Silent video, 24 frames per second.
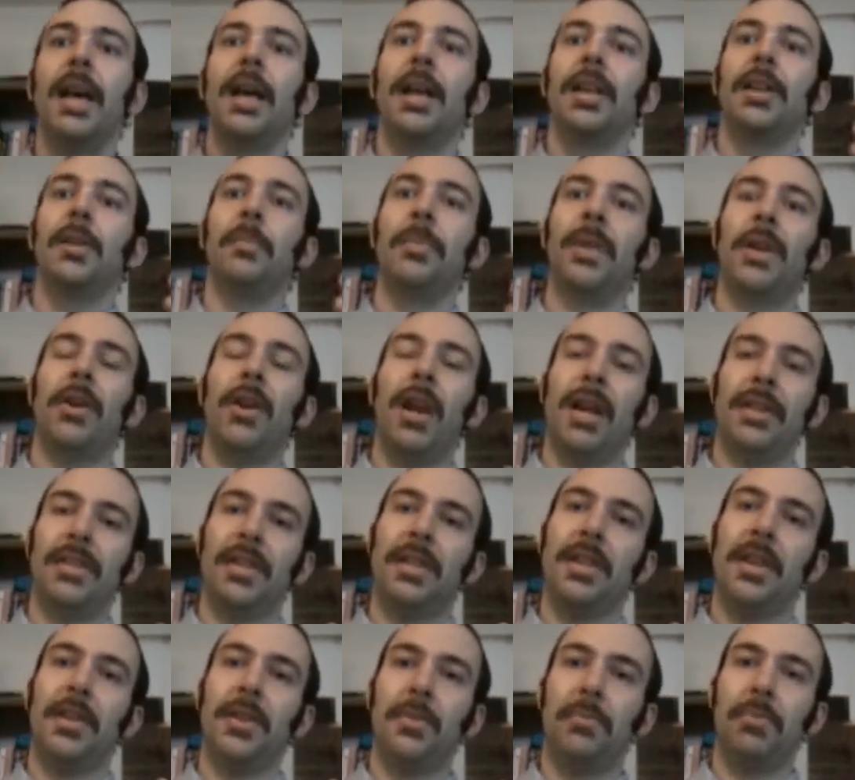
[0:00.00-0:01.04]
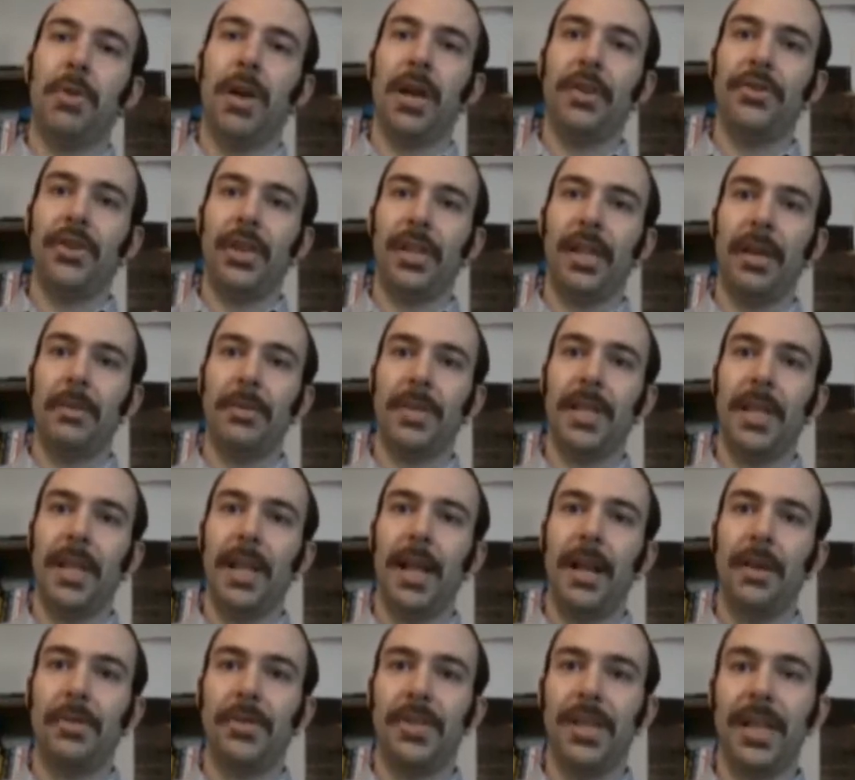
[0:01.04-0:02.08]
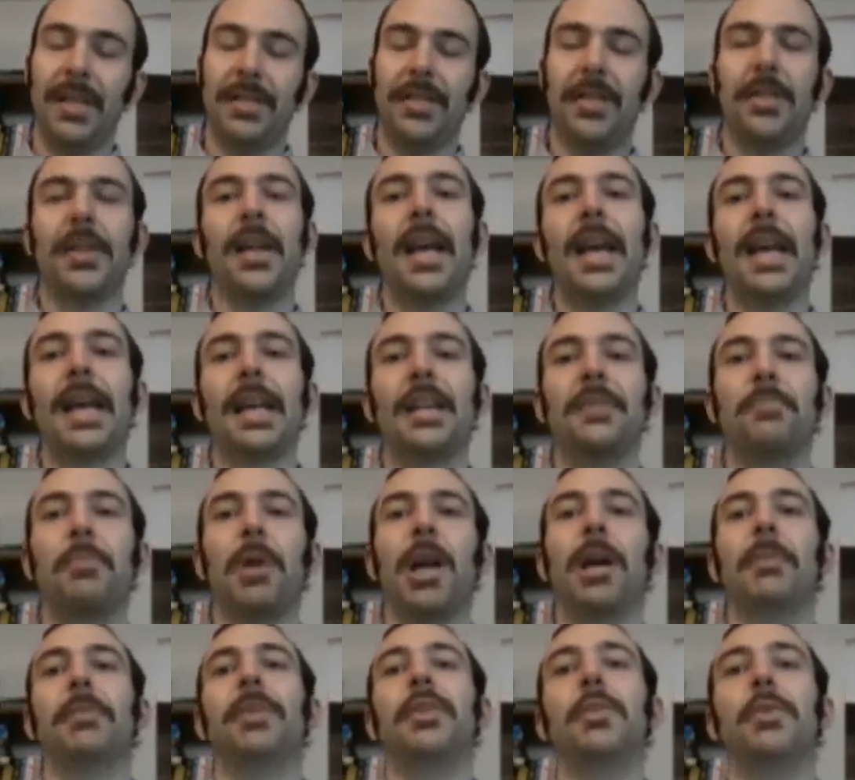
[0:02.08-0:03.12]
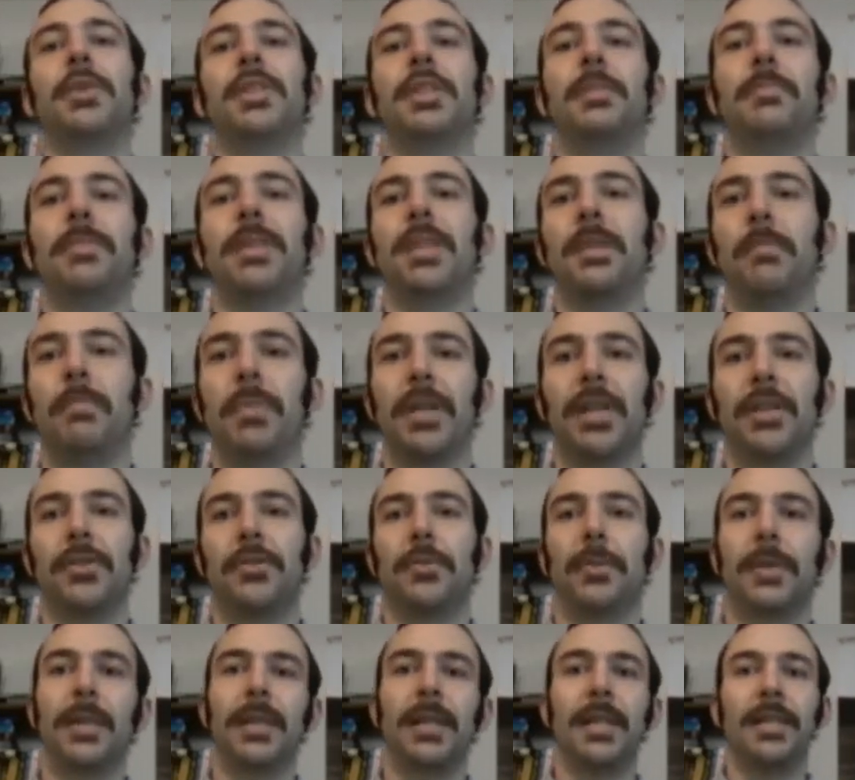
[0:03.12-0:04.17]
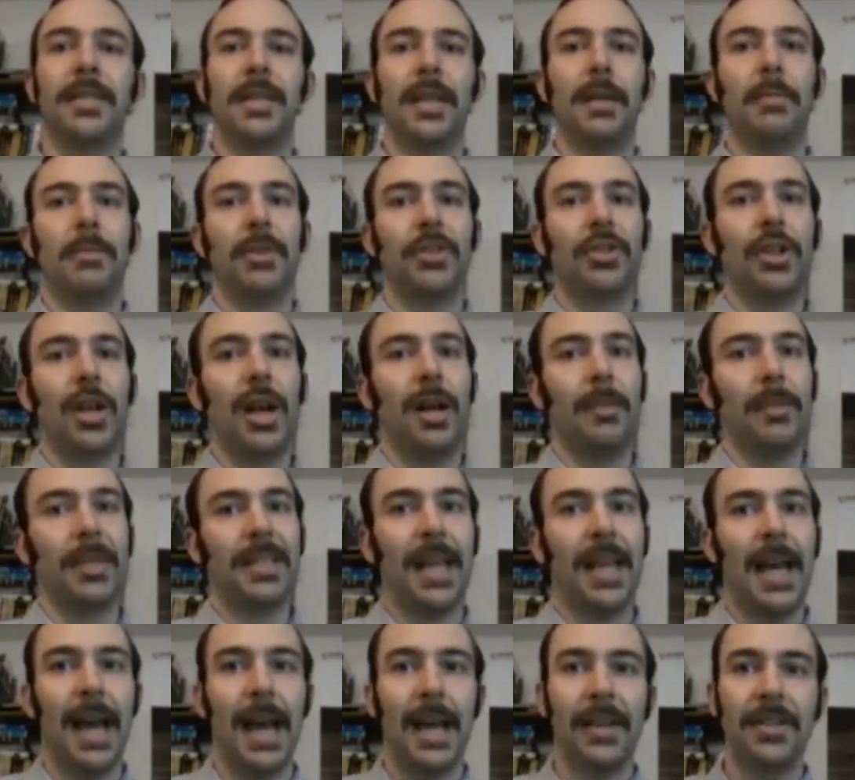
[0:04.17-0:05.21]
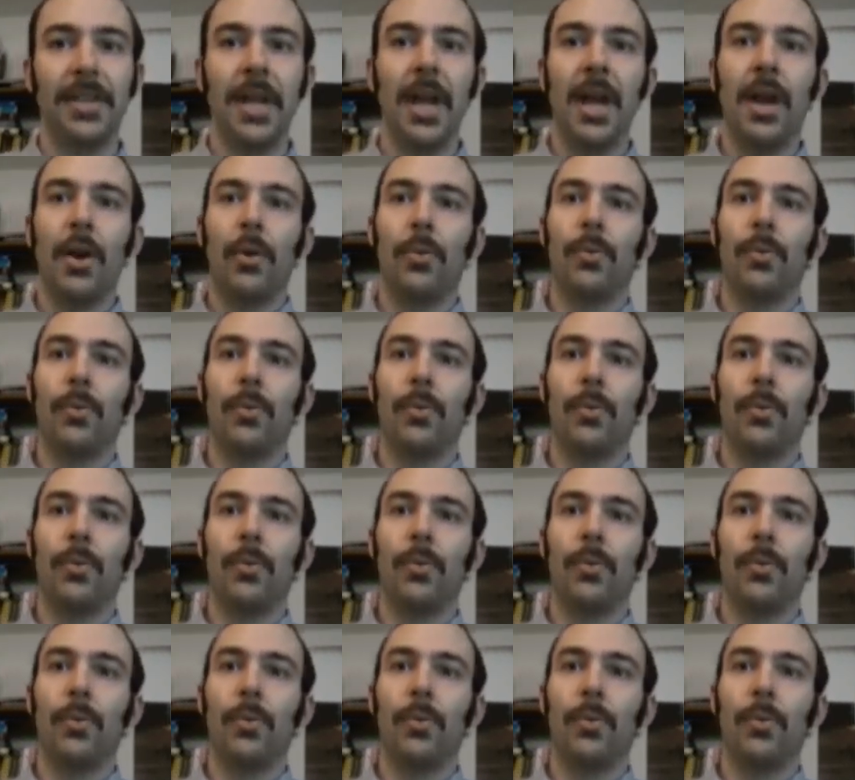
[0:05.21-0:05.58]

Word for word: Lemire has another project that was announced yesterday. It's probably going to be the biggest release Image Comics has.